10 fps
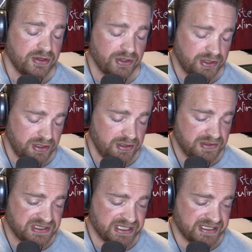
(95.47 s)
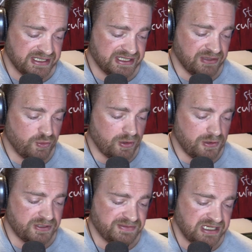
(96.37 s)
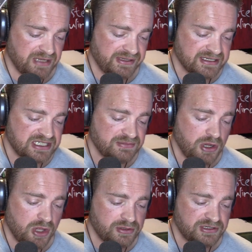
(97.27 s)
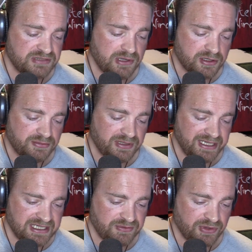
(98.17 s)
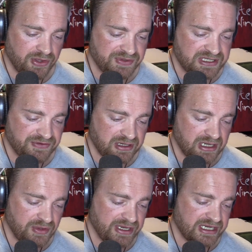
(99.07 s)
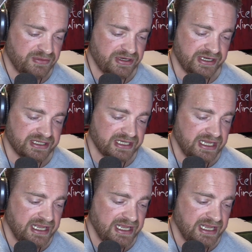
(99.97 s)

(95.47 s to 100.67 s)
The good news is the world is becoming a smaller and smaller place with all these different online communities.